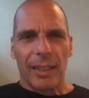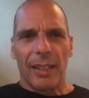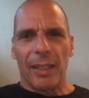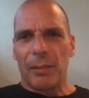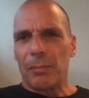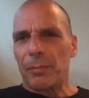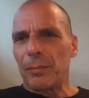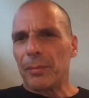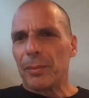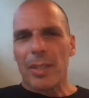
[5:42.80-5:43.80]

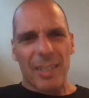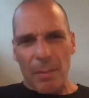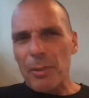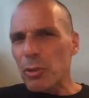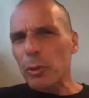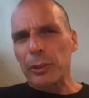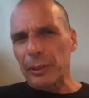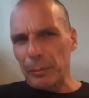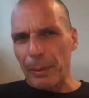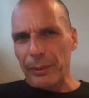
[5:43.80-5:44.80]
There's something
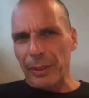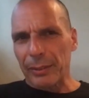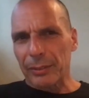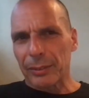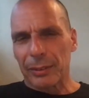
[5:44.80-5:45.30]
sordid about that.